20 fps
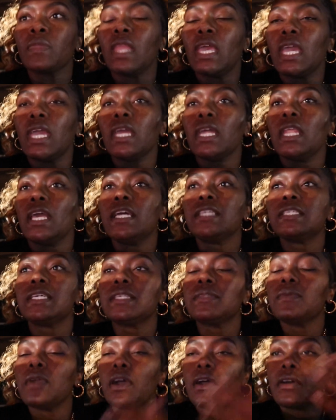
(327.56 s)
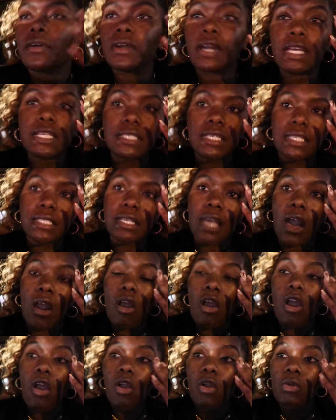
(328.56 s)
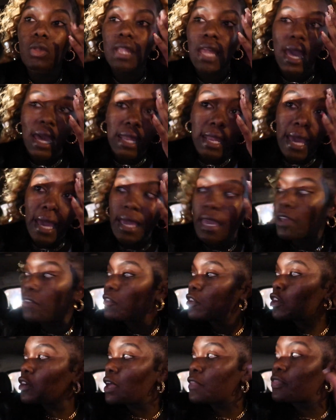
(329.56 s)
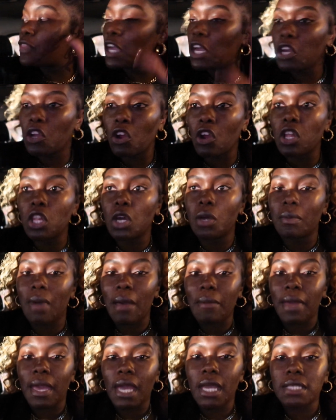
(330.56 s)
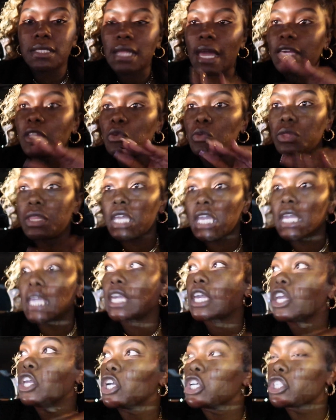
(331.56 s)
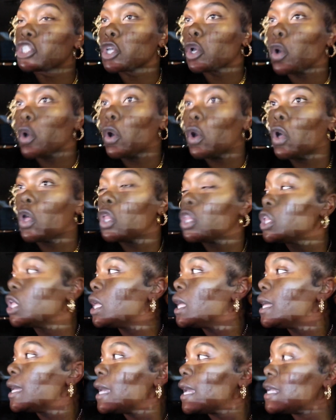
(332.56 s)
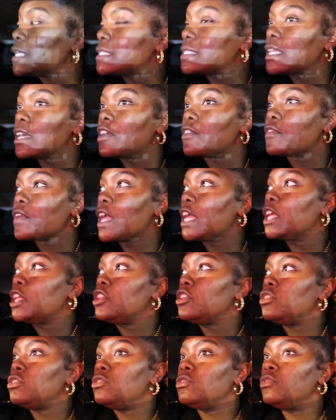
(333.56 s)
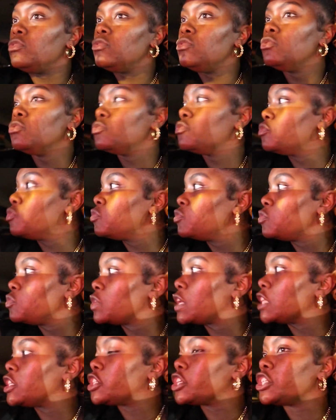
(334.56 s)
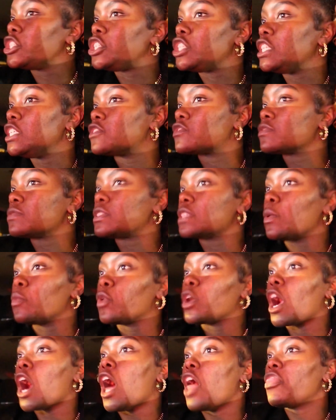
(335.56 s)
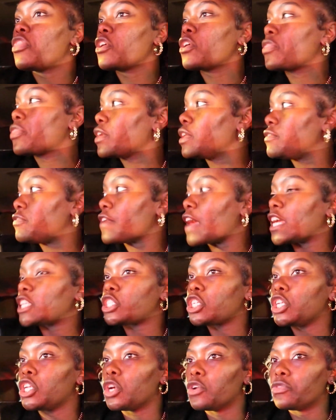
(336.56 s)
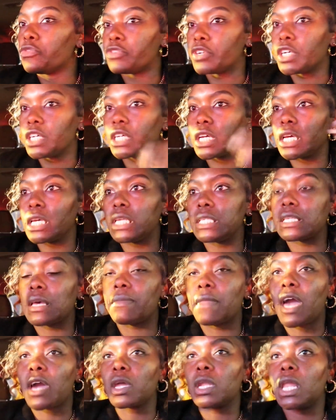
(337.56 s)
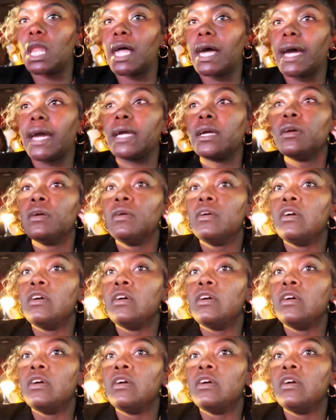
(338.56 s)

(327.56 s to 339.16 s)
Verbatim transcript: And it's just, yo, it's just a whole lot. Like, if you're a thick girl on my page, like you thick, you're tall and stuff, and you get your jeans from somewhere other than Fashion Nova, because I'm not gonna lie,